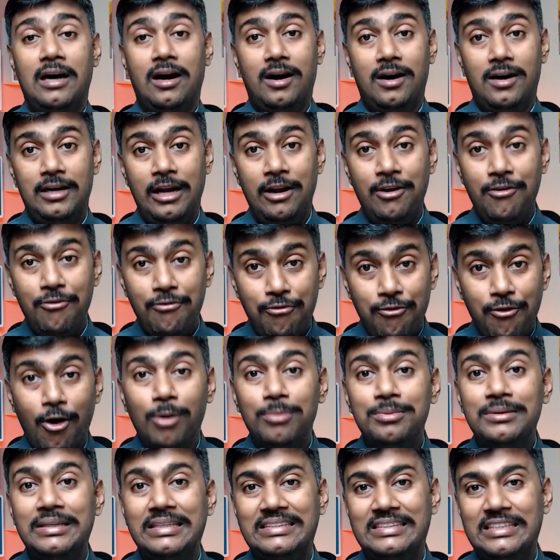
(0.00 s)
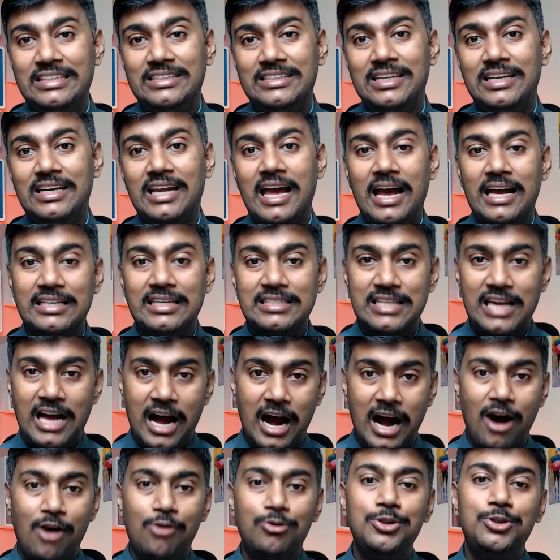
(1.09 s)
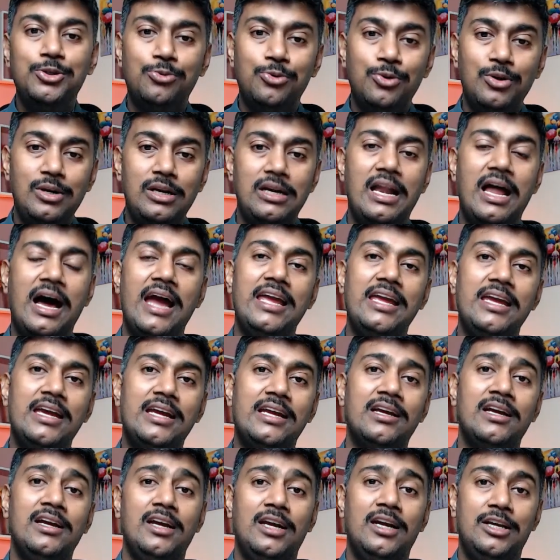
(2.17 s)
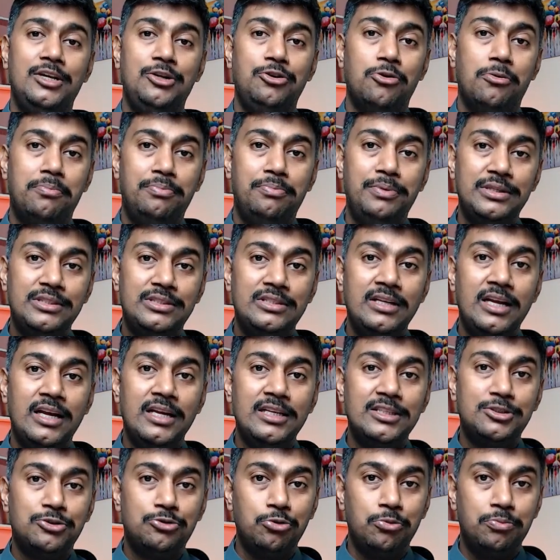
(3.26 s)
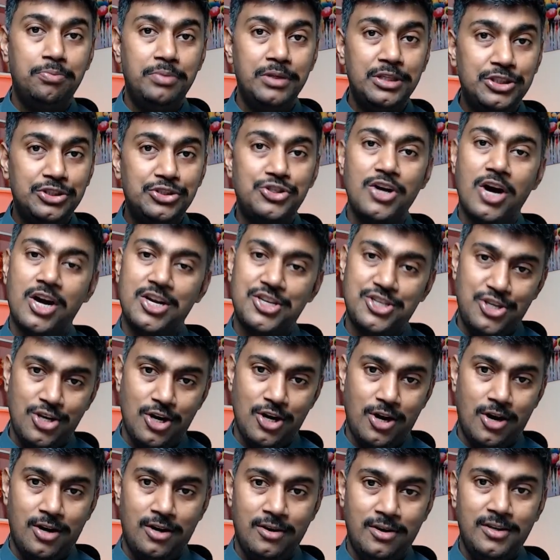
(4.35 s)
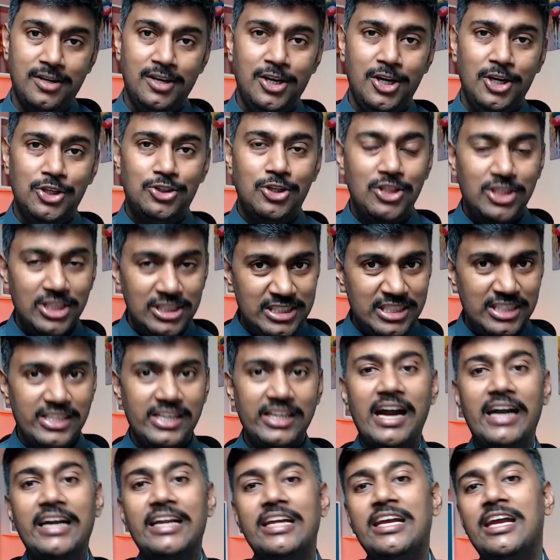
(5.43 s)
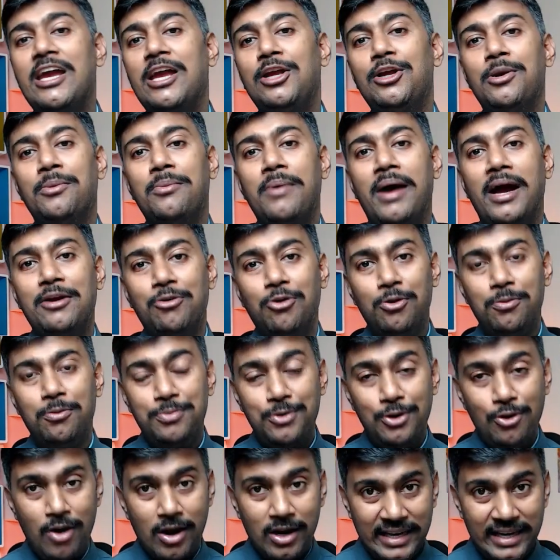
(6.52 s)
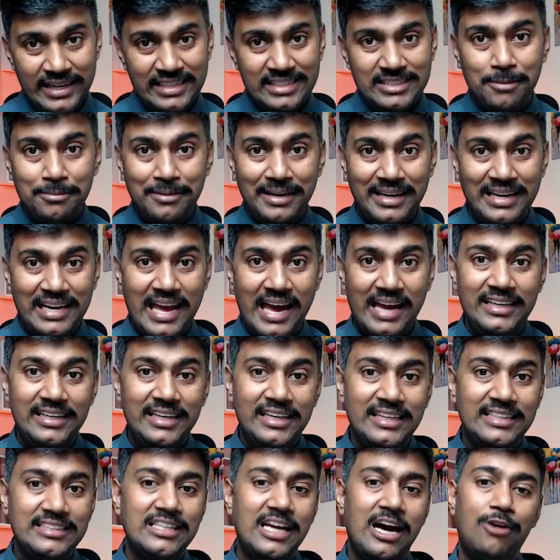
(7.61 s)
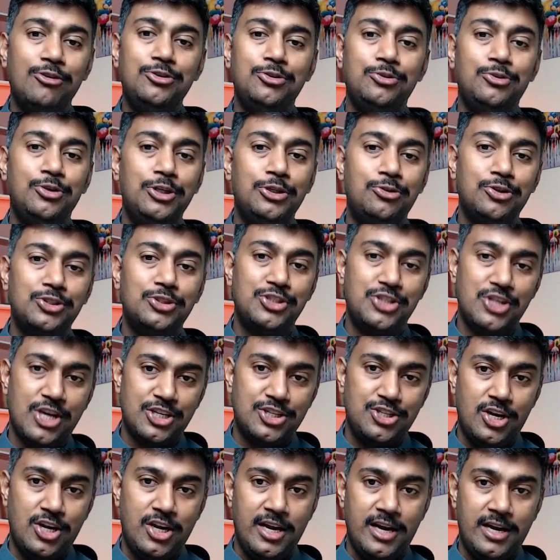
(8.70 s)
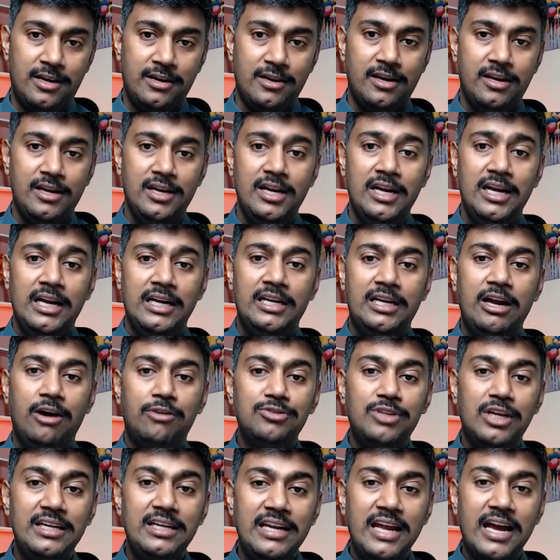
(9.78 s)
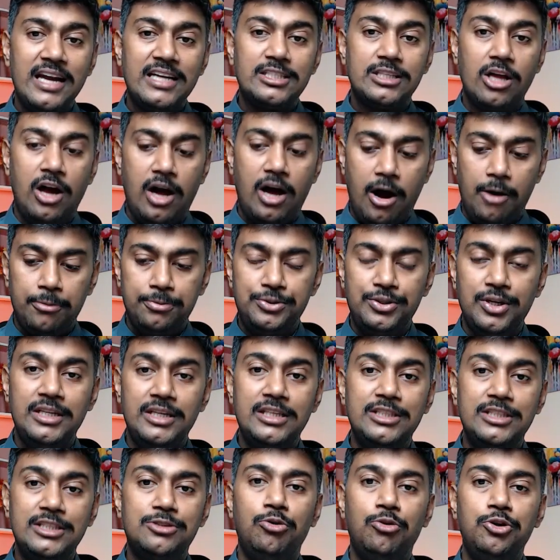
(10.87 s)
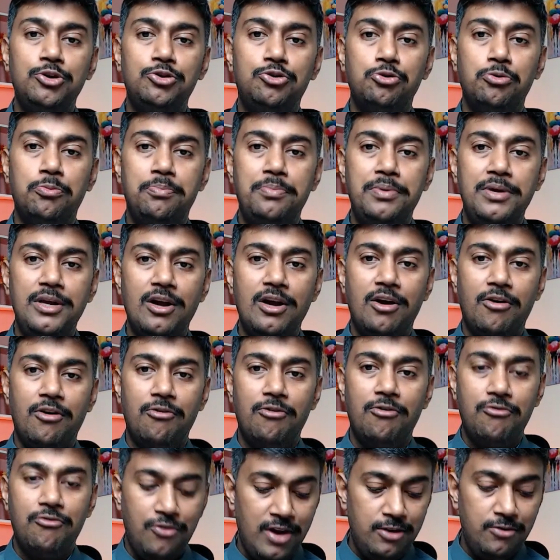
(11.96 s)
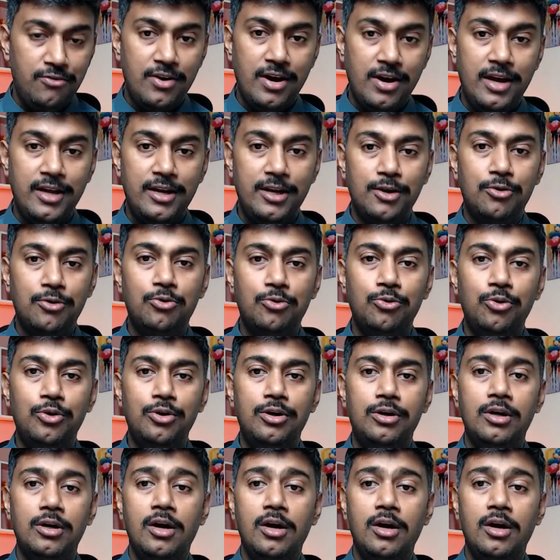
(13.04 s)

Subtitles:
informed decision as how you would like your business to be structured. So this is regarding AUM. I hope you are getting some clarity as how you need to structure it. Now the next option is going to be a very, very good